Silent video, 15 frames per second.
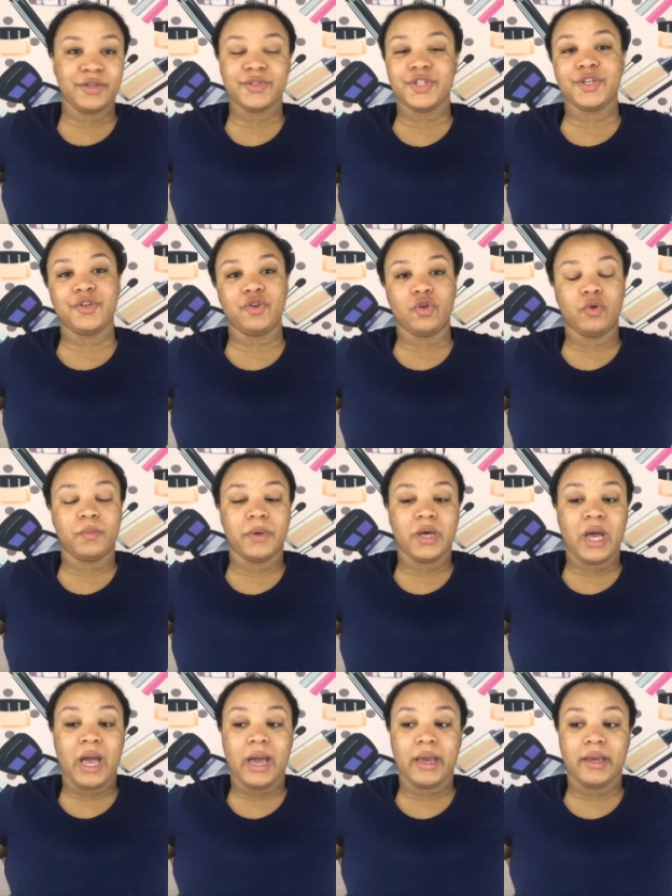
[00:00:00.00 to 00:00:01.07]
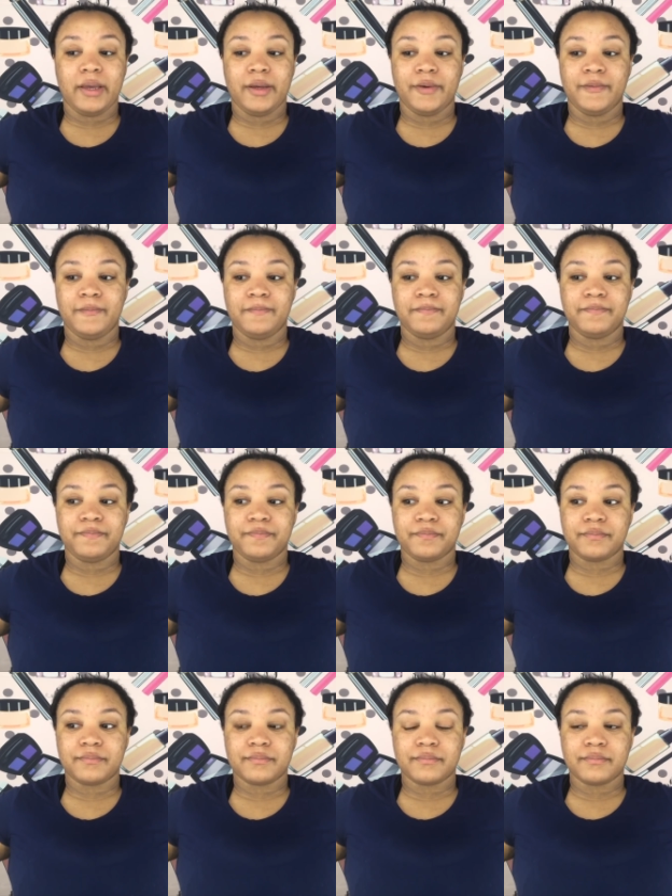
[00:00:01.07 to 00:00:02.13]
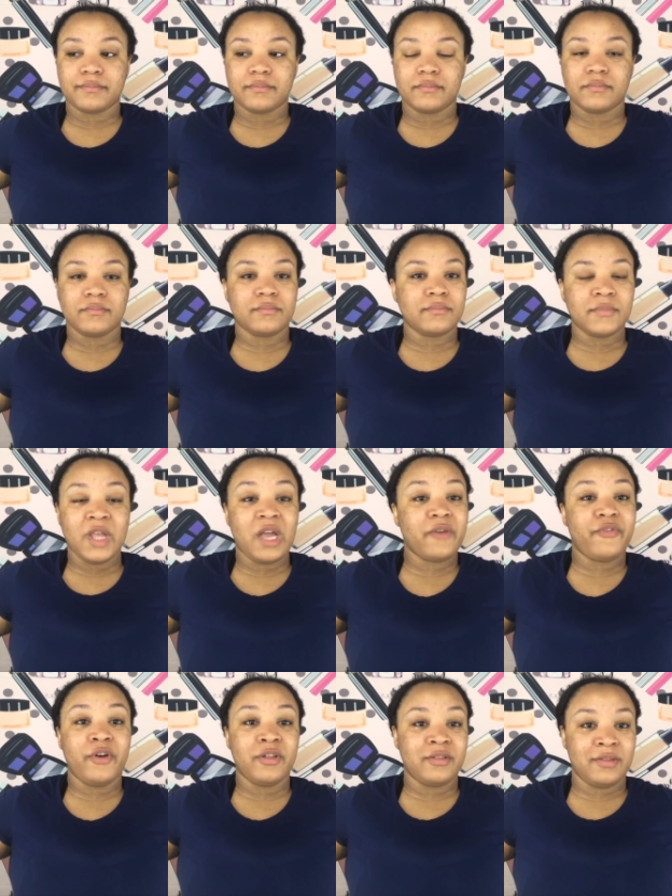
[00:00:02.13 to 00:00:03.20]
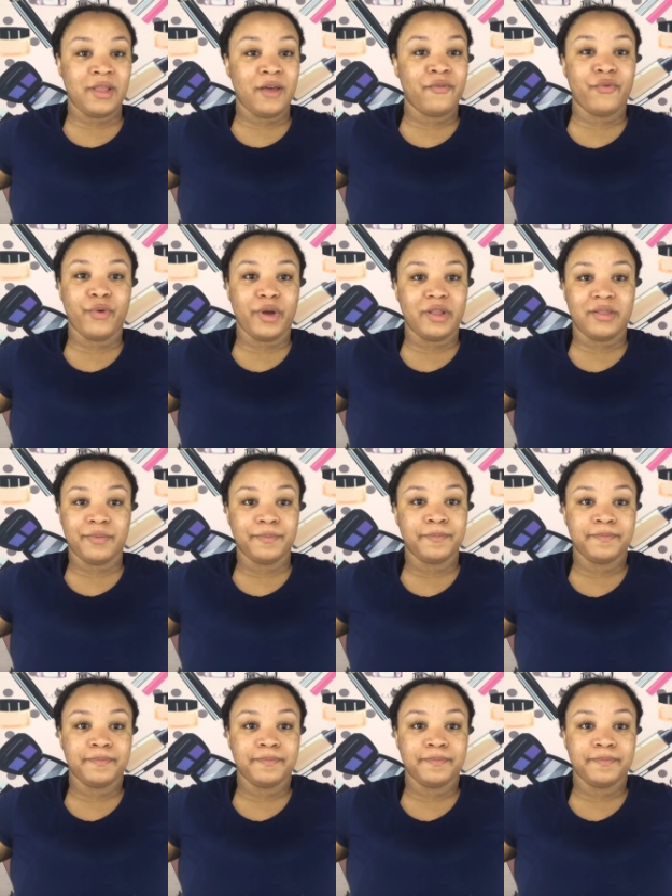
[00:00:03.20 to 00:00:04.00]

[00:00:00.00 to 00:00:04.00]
YouTube, I I fell in love with